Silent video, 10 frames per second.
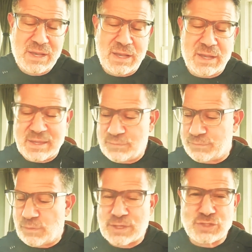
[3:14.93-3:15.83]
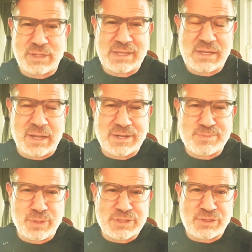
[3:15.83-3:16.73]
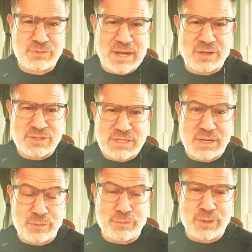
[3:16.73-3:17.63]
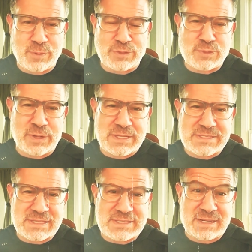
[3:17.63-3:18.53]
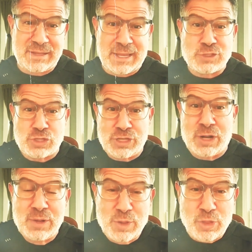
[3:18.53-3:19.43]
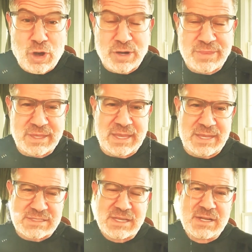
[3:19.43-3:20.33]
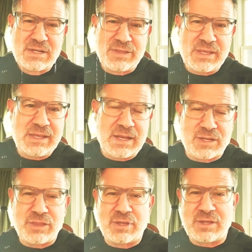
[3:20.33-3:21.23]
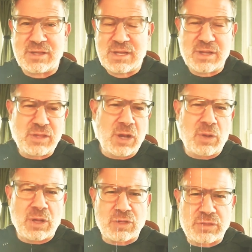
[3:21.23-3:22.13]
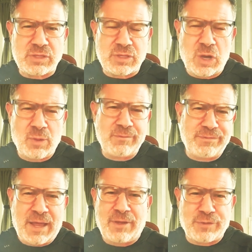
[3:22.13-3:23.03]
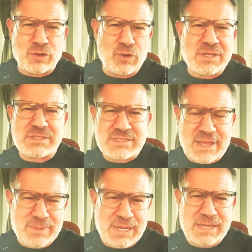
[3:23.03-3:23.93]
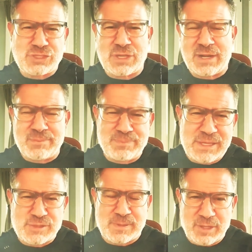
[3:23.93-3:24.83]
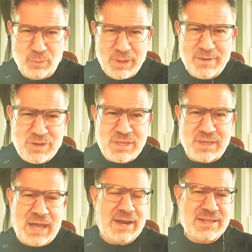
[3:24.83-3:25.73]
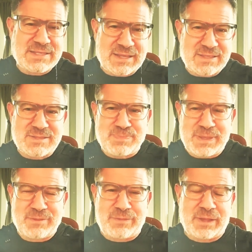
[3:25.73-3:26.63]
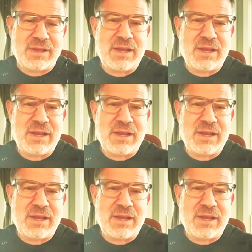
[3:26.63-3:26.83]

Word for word: uh, fraudulently on his books and records and interfere with the twenty sixteen election. You know, the heart of the case. The, uh, the you know, uh, the Cohen file for cross-examination and impeachment. You know, whatever you got, it's like this big file.